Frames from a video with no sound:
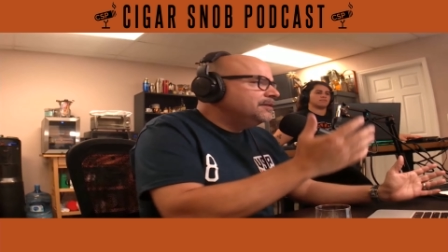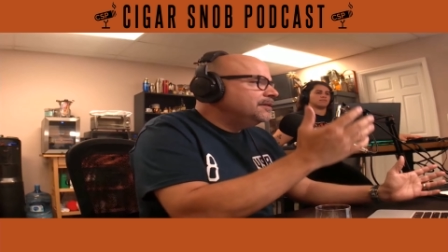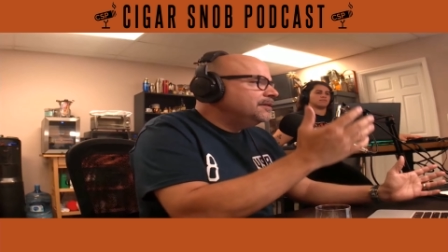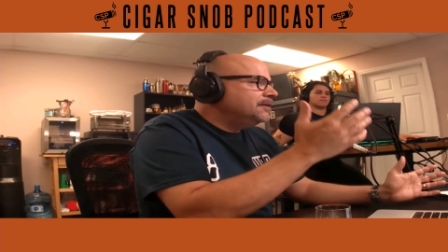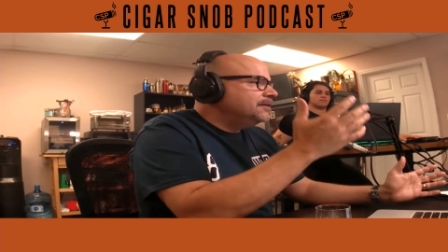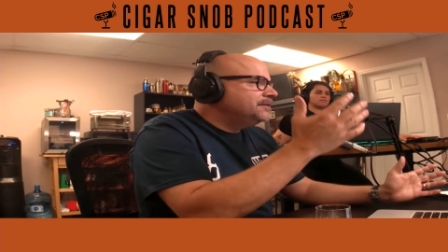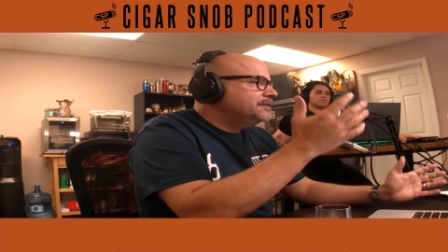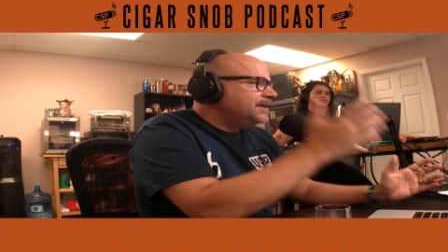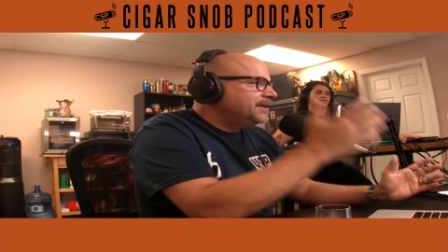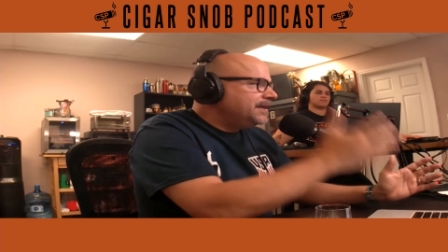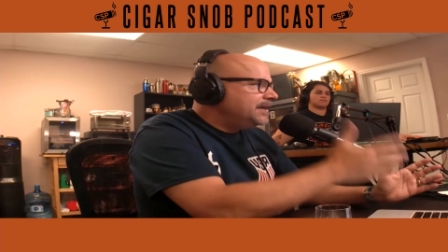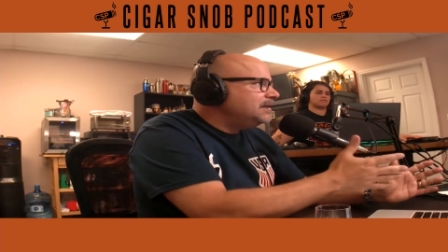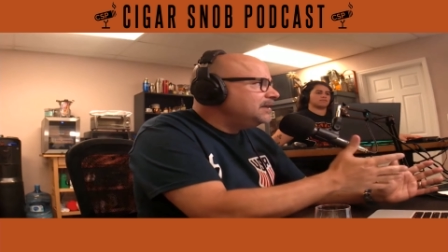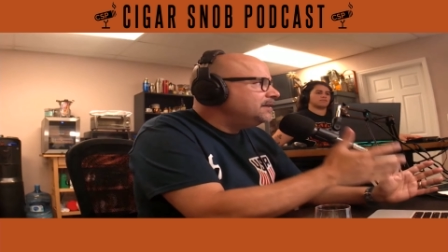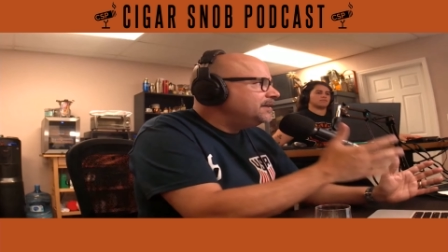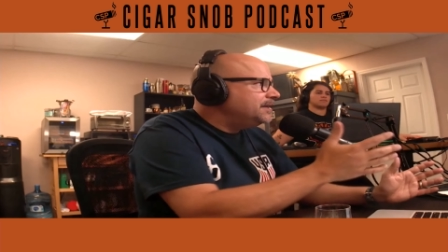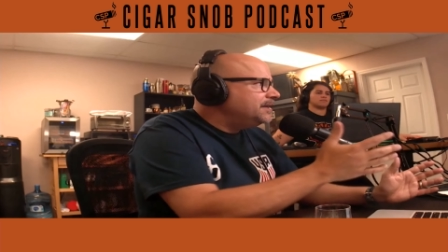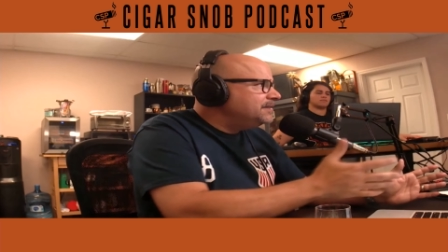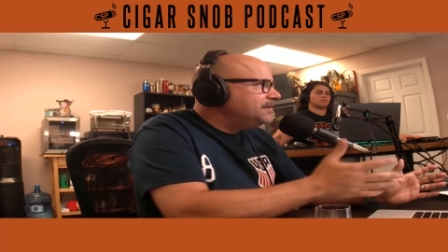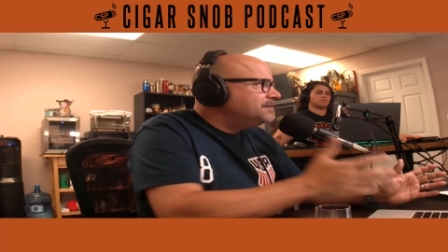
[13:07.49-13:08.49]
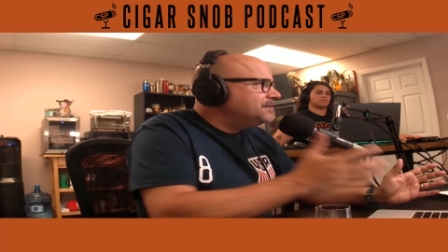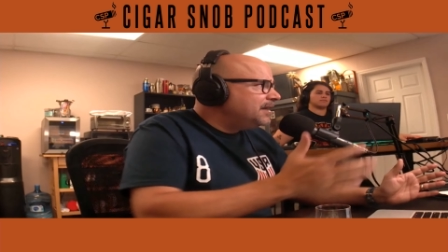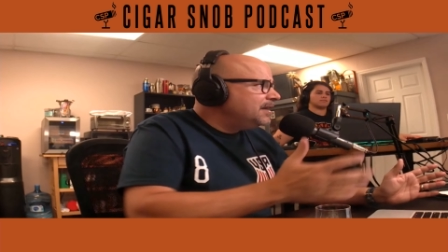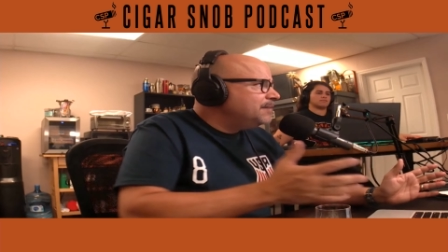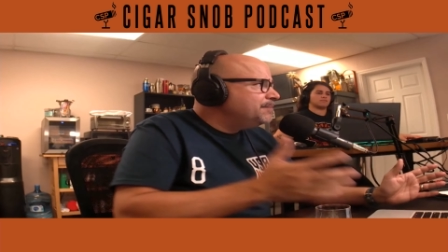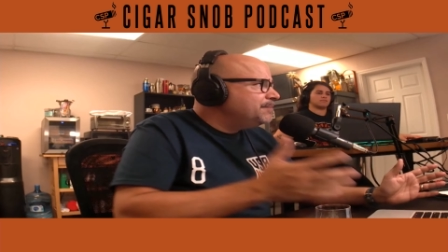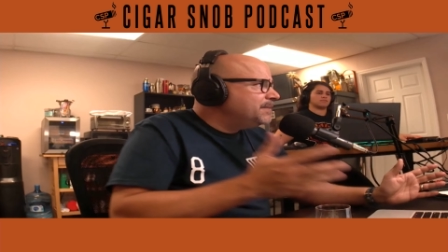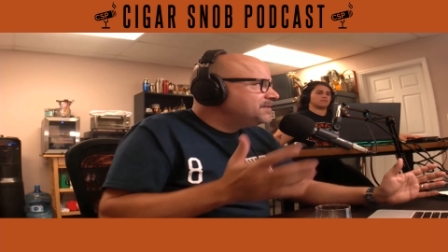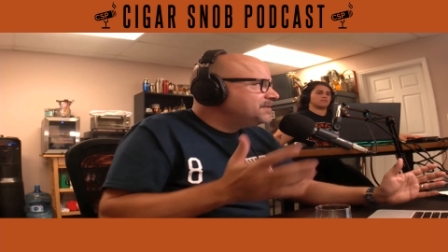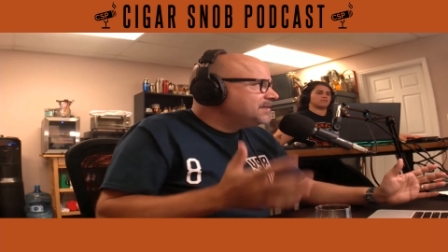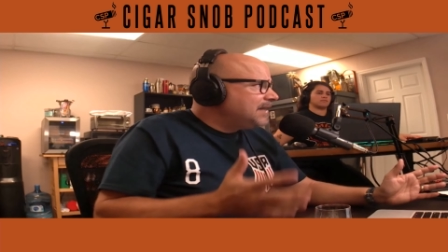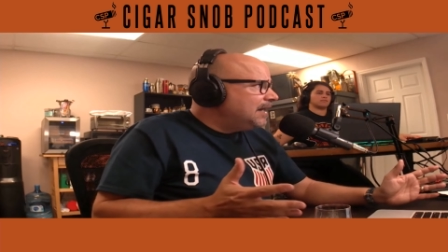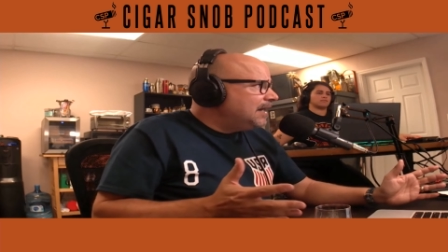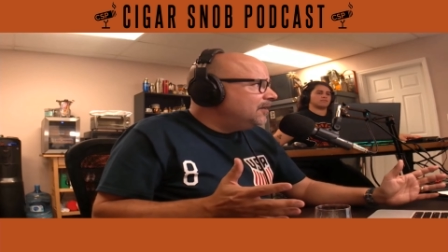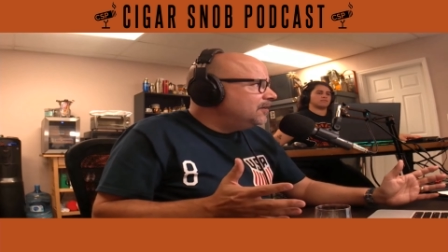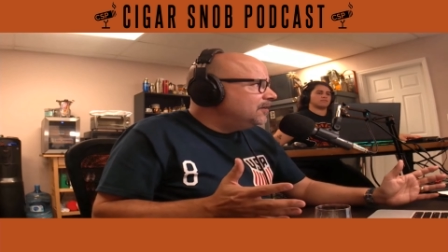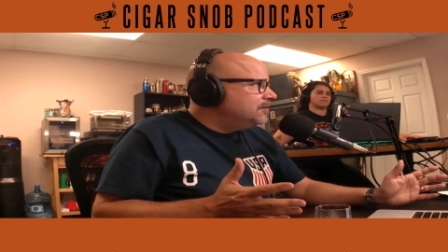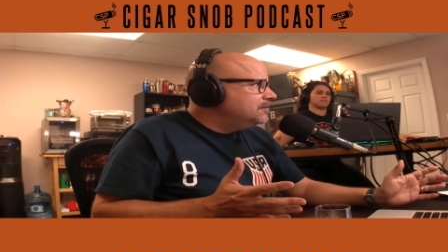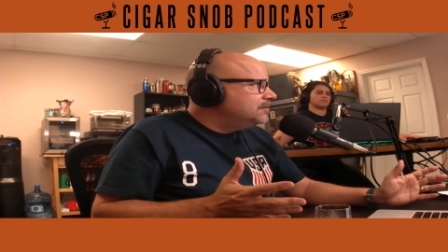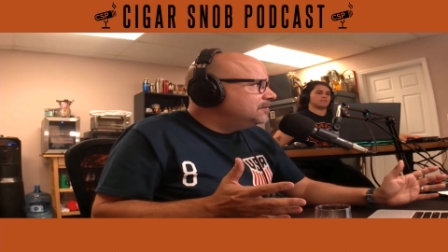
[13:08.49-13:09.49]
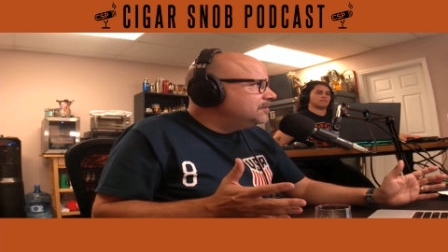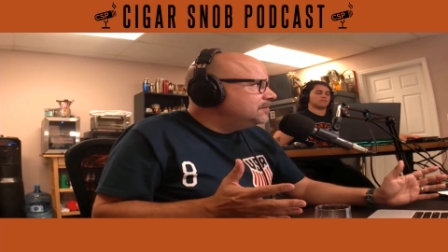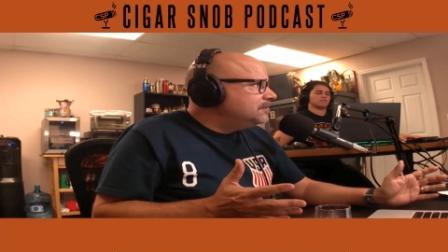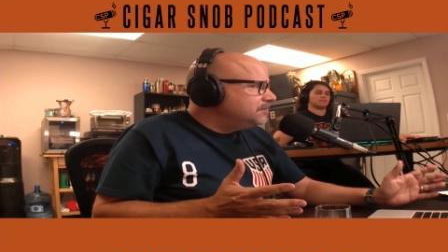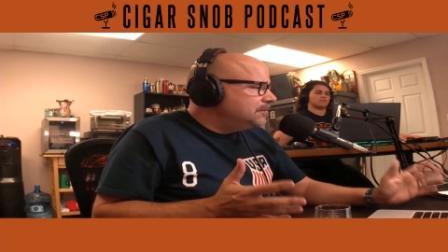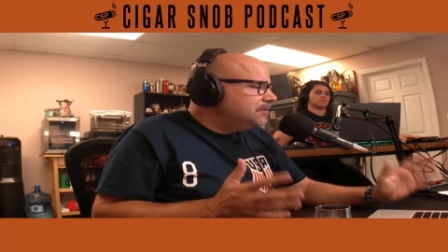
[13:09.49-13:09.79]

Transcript: uh, tequila is a mezcal. Right.